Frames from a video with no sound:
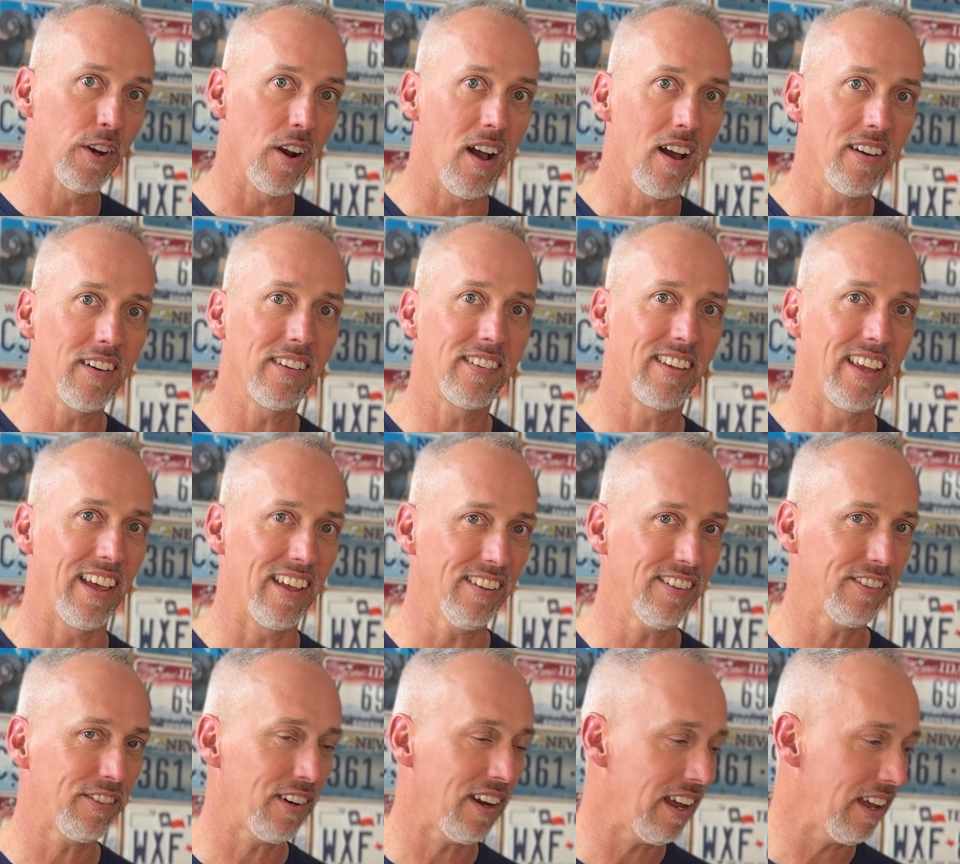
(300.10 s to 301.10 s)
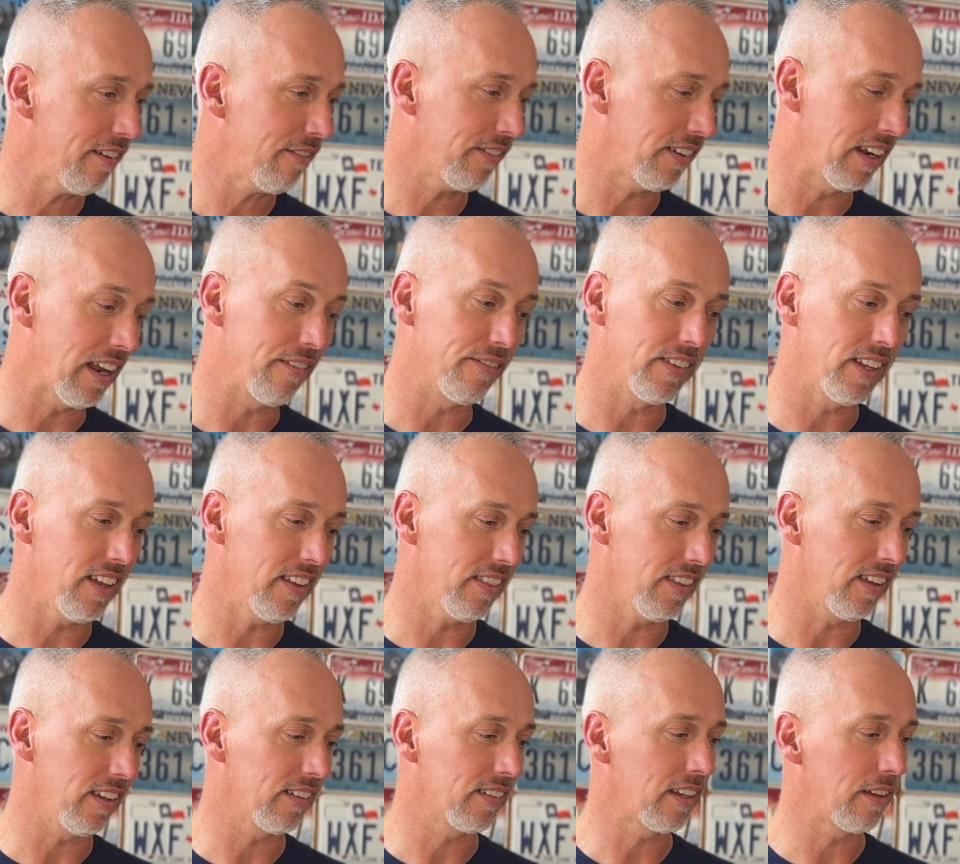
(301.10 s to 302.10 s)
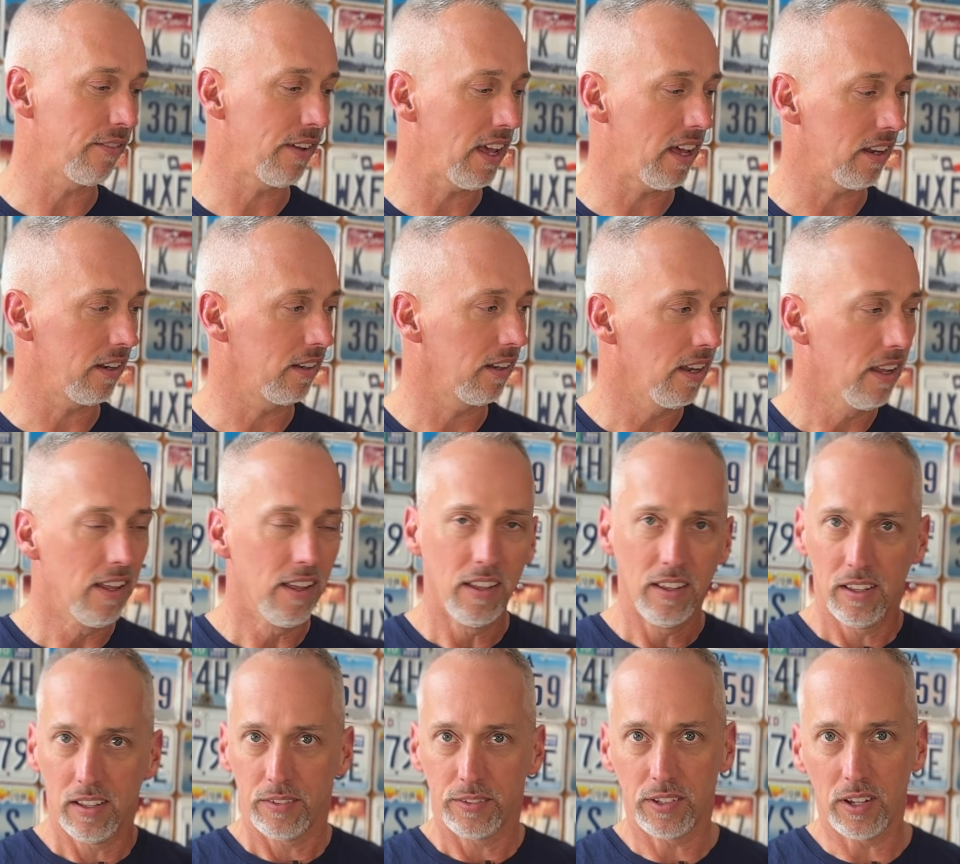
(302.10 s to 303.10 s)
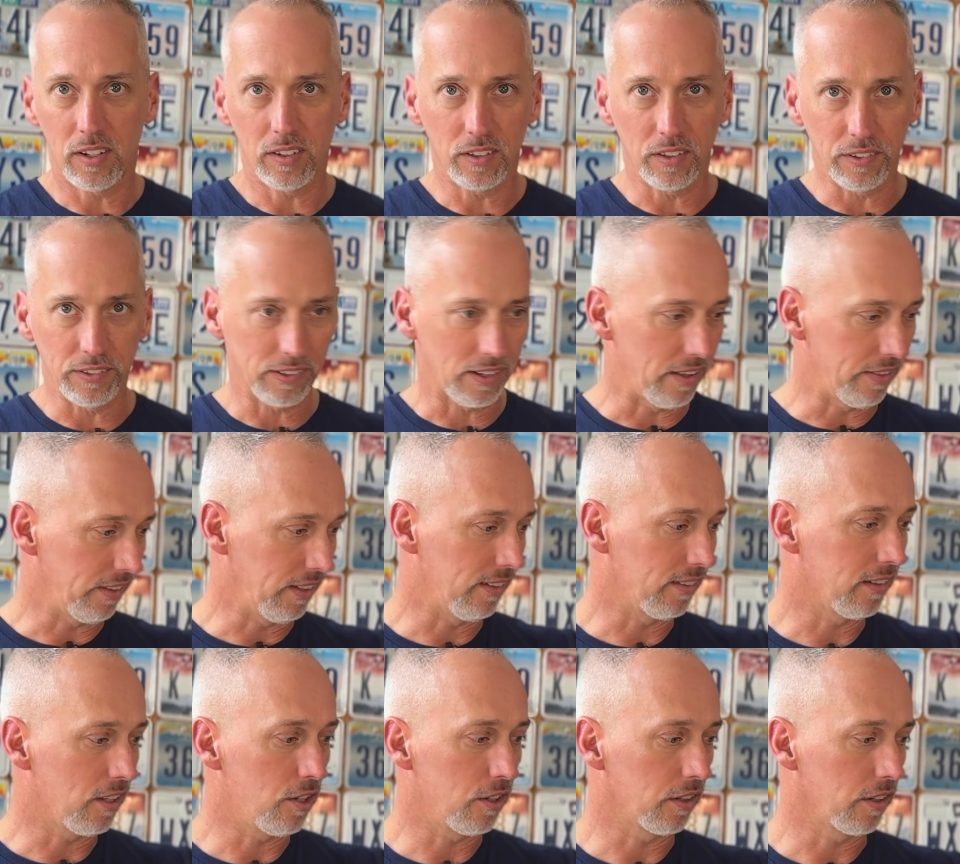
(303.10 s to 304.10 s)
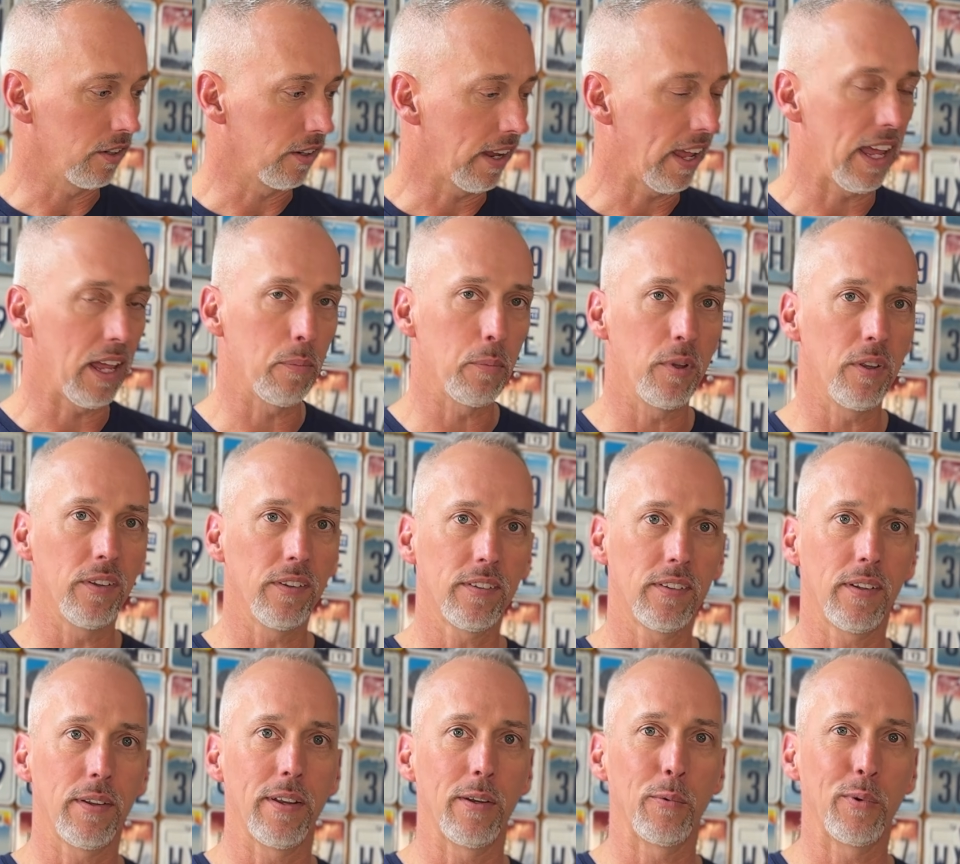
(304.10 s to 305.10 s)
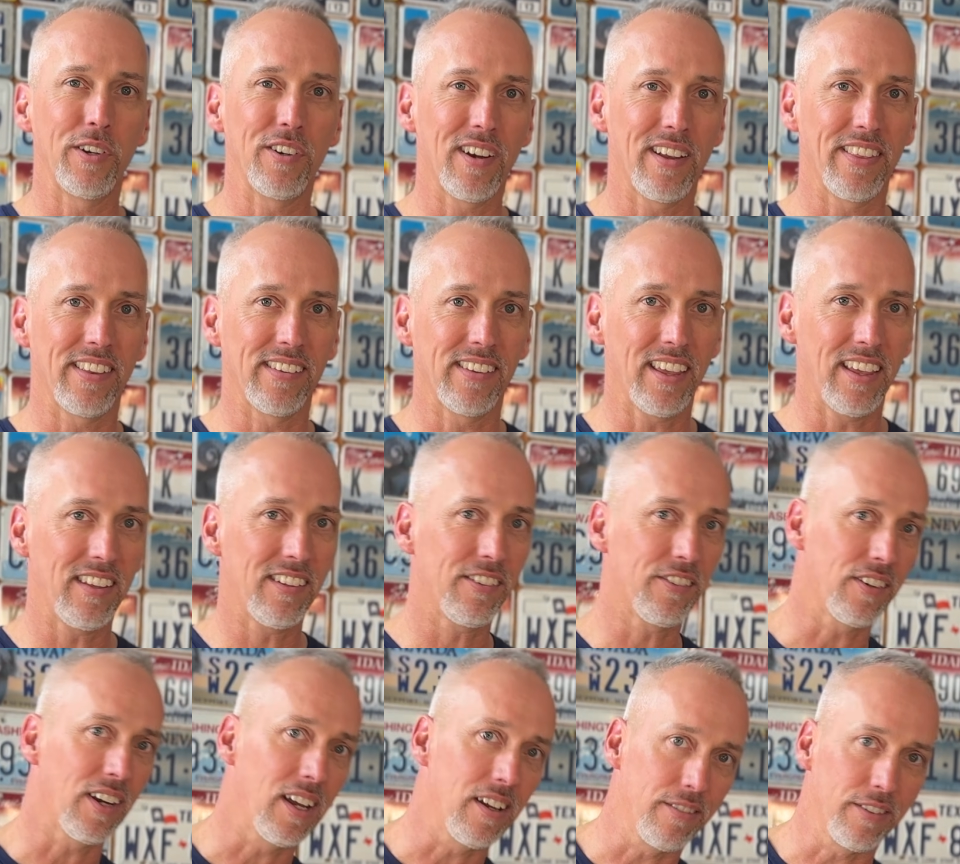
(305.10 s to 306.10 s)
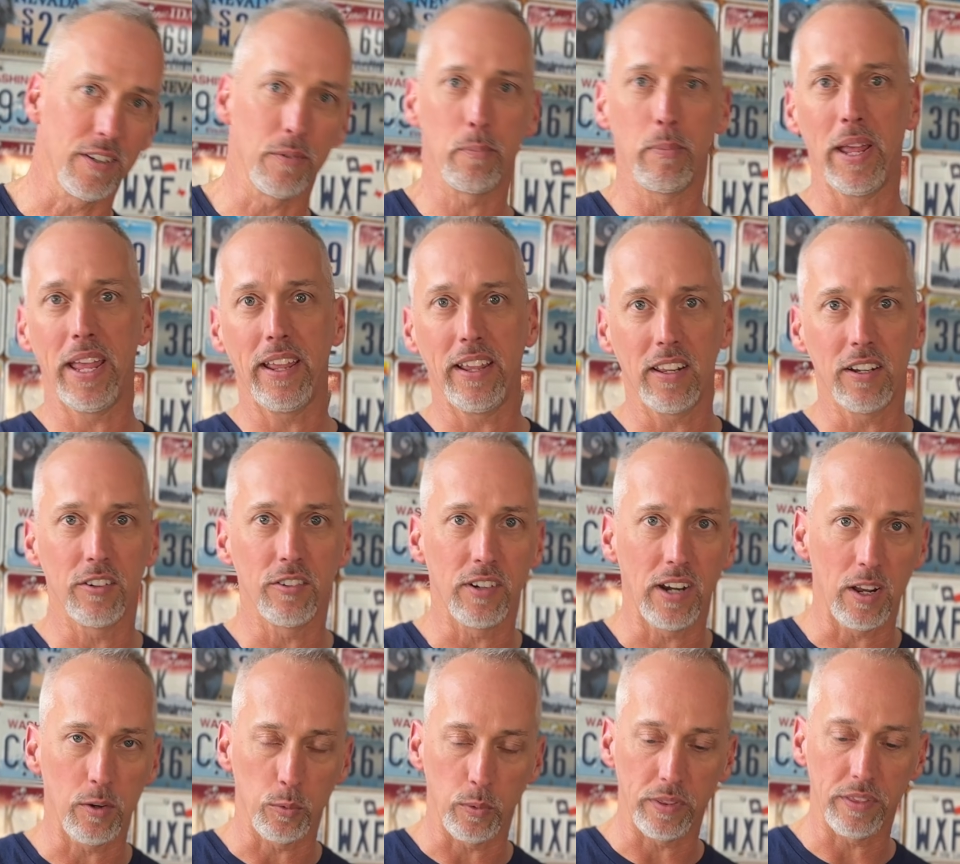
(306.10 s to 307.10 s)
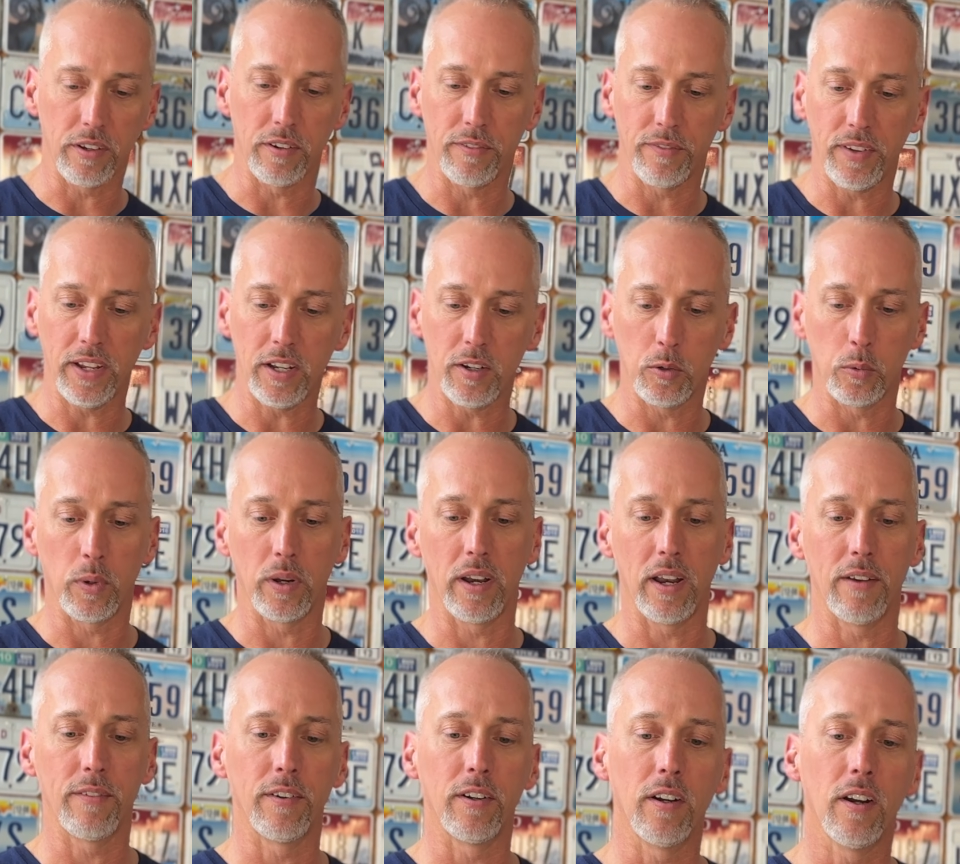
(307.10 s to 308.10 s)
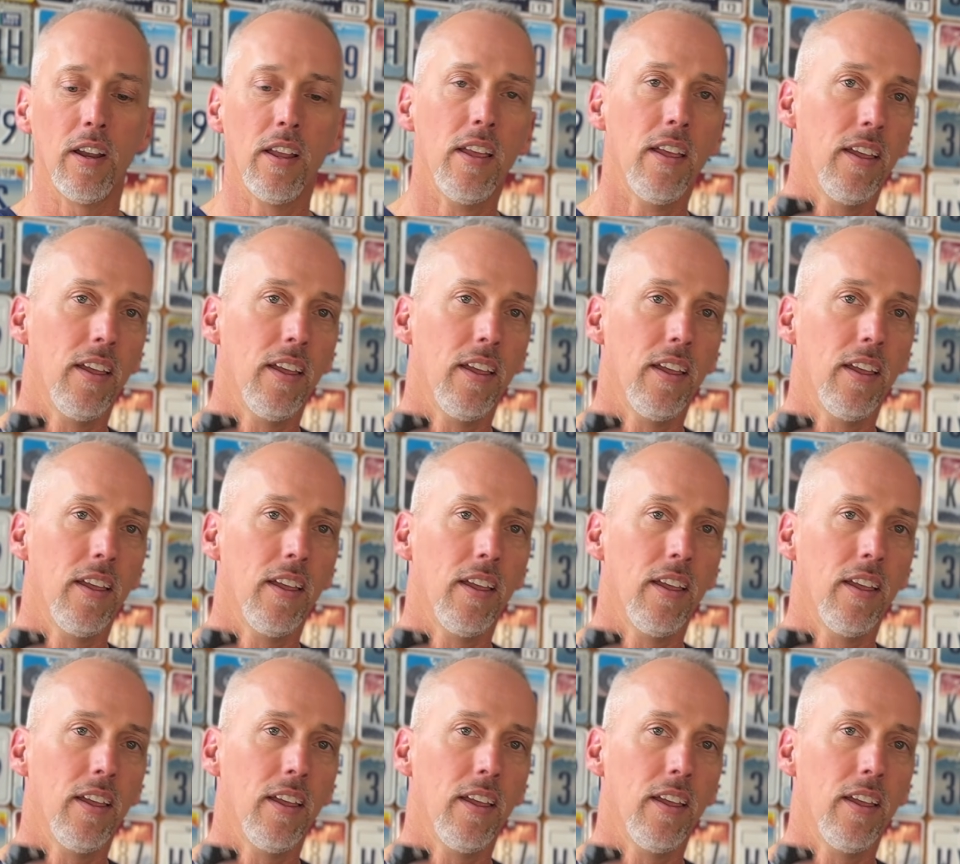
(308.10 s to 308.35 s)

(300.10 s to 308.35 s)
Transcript: on a test drive, and I've done this, I've had dongles on these longer cables, and when you're on the test drive, you're banging around with your feet or whatever.